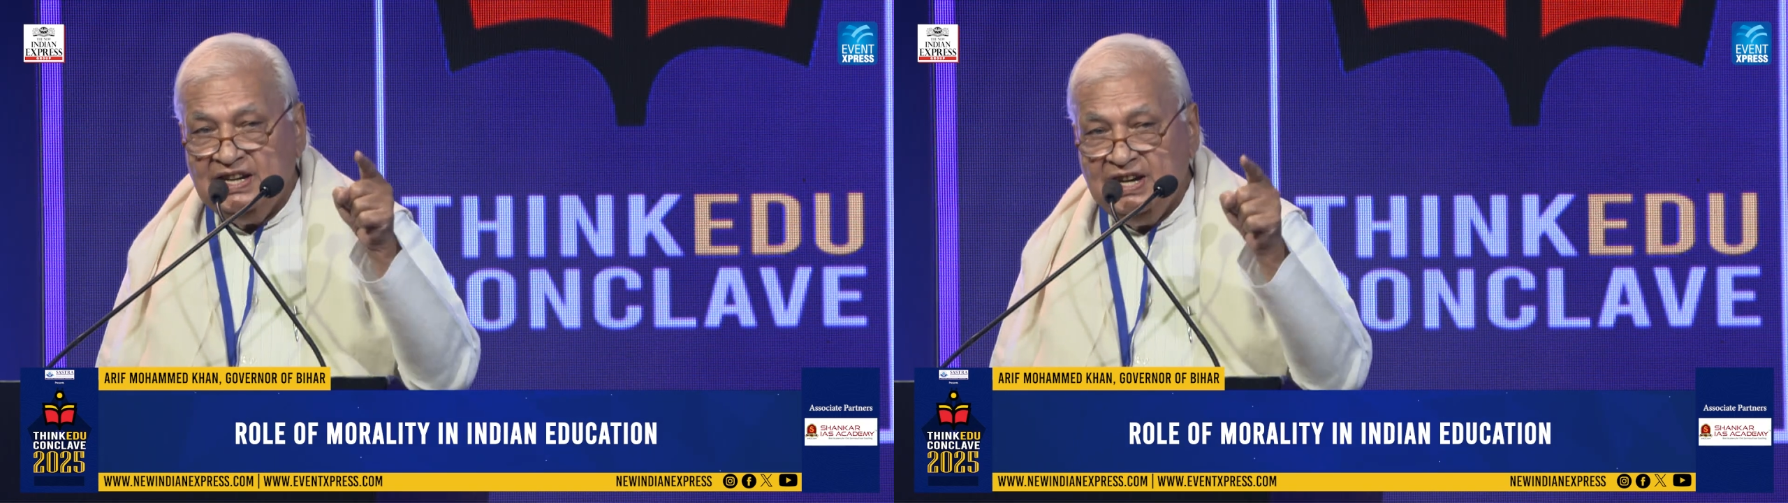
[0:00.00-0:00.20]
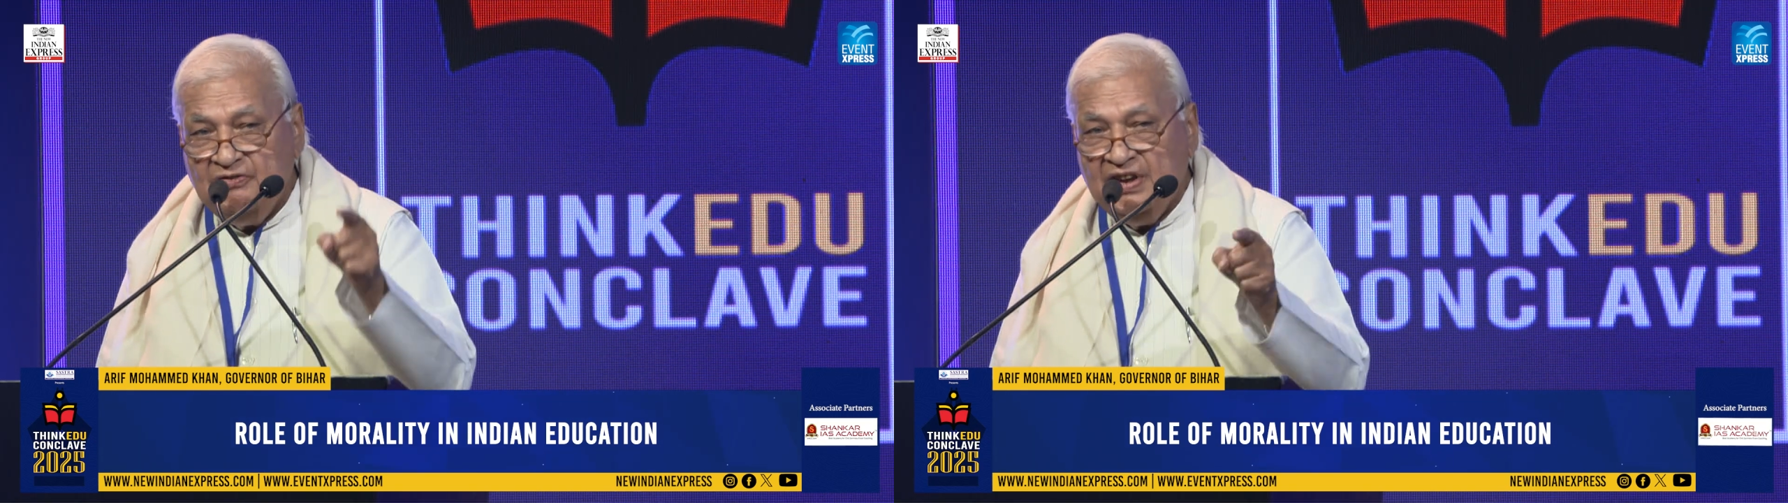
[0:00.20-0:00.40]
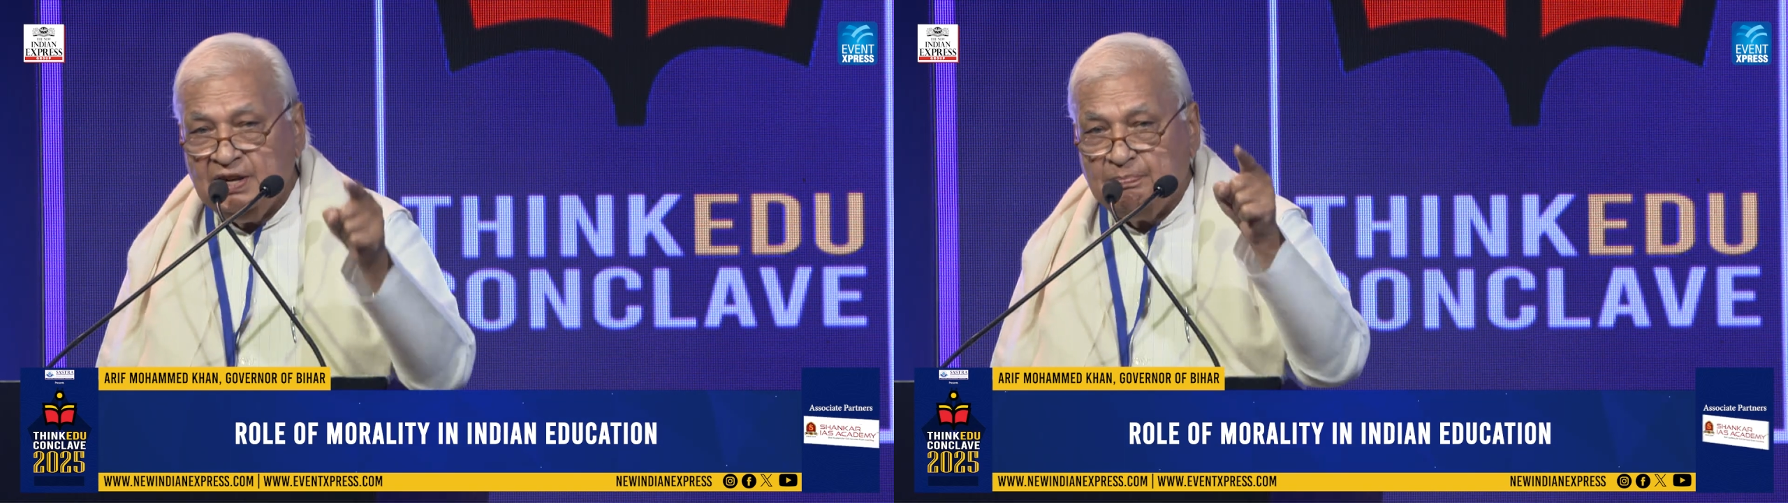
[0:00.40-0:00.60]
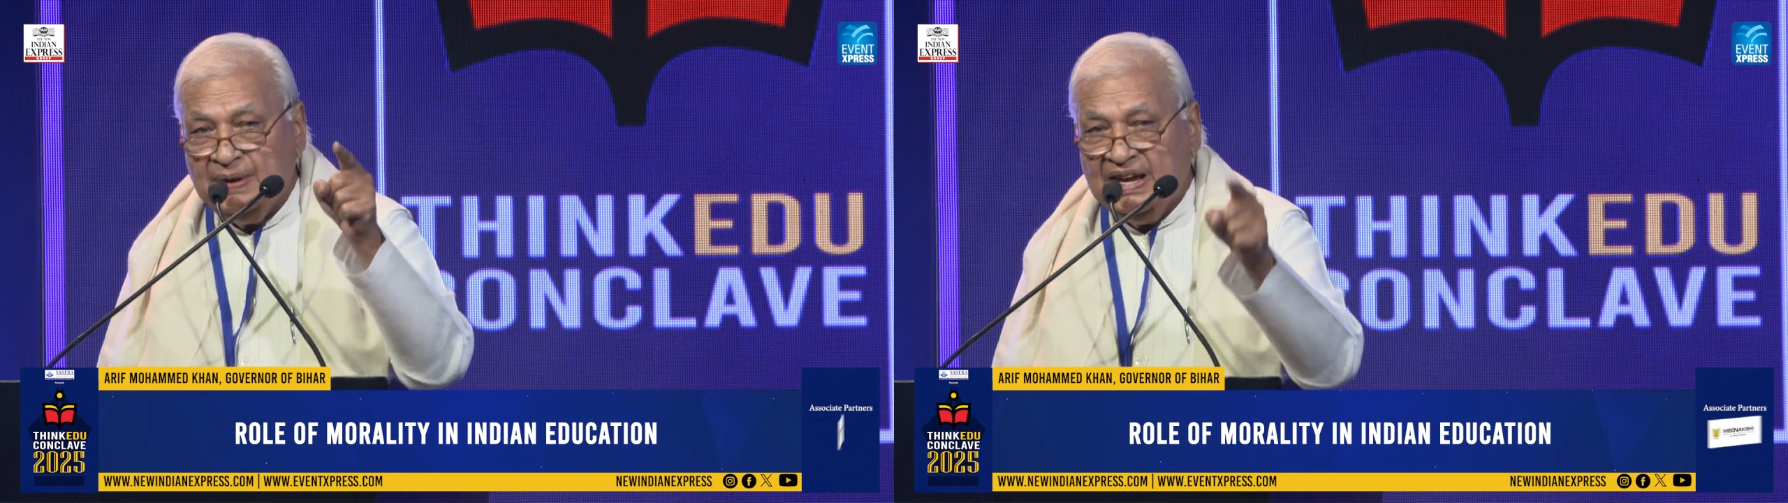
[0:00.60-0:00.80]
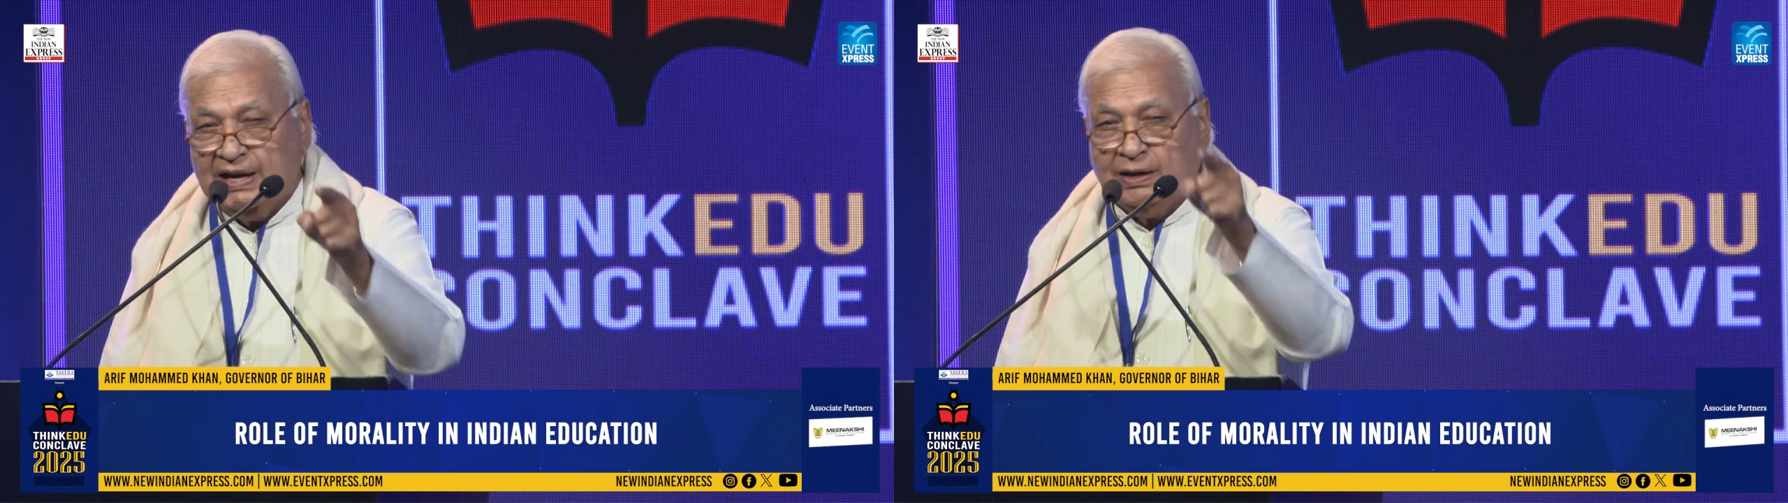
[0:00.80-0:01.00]
living
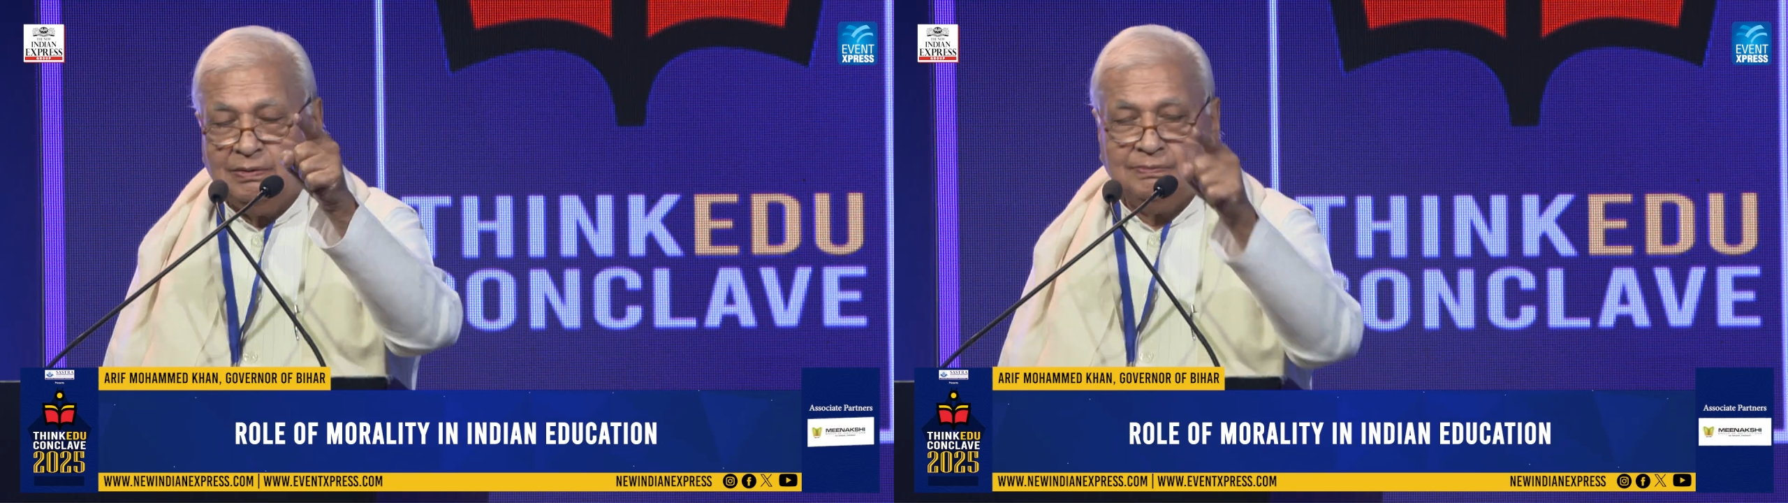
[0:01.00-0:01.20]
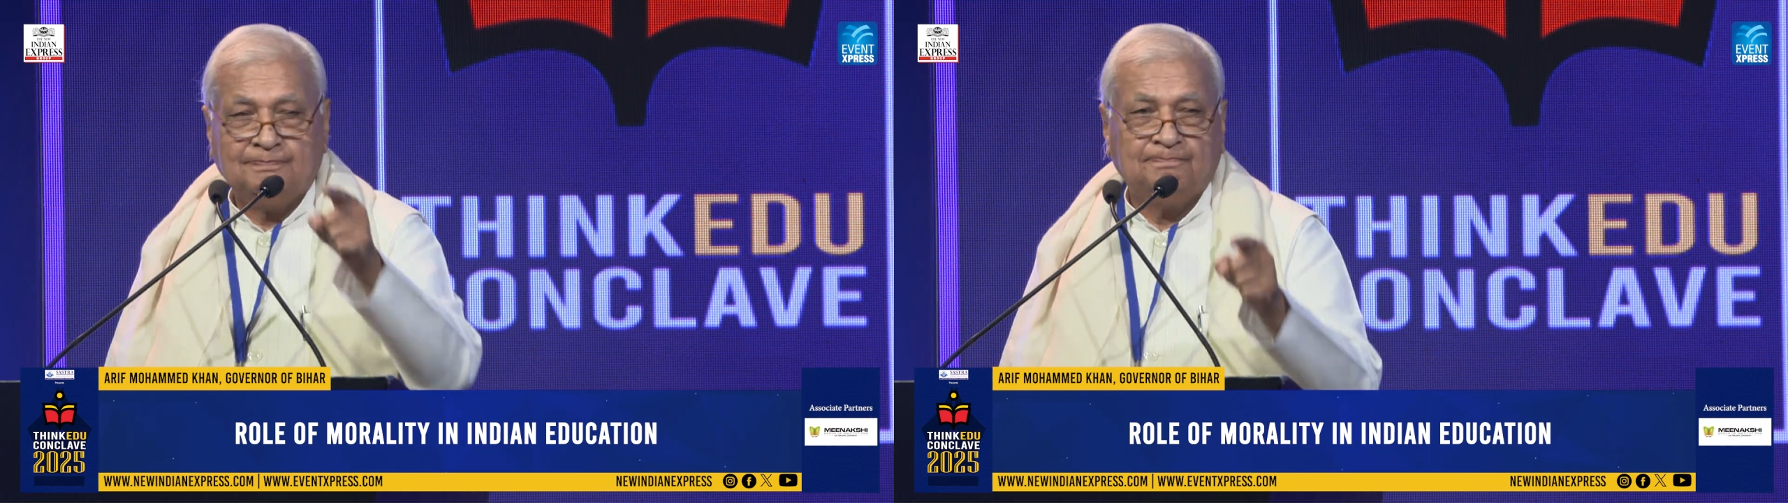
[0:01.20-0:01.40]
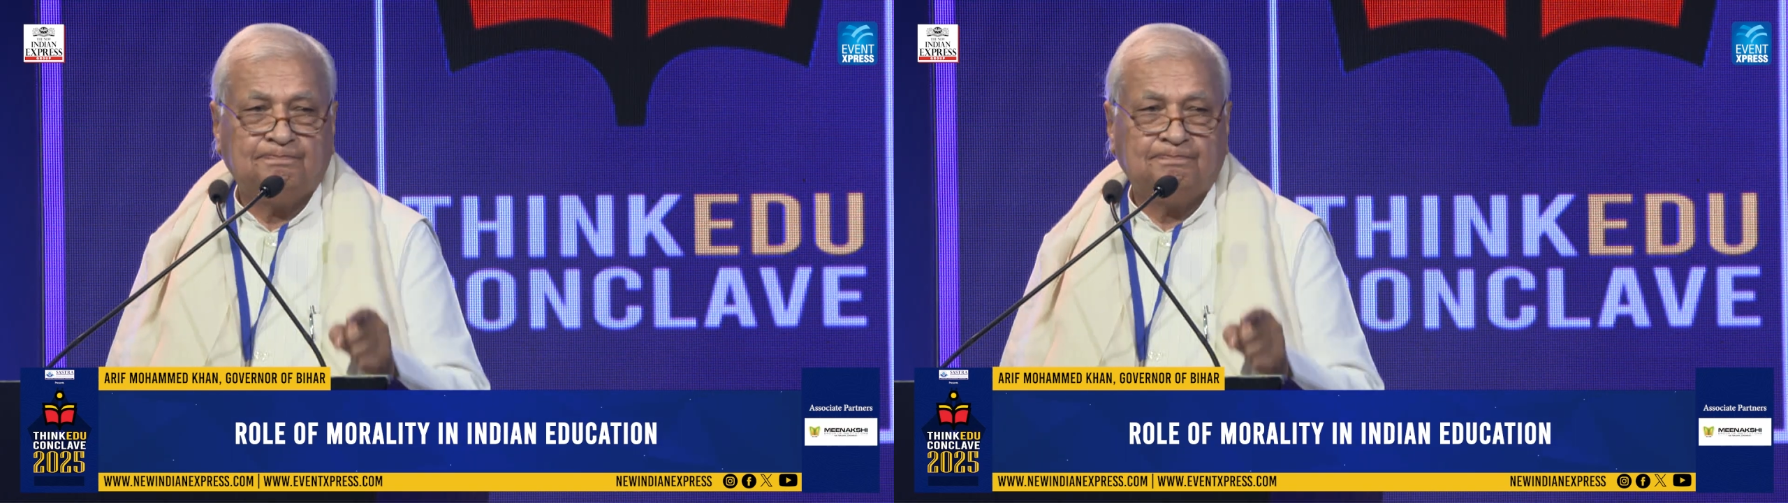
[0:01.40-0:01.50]
being.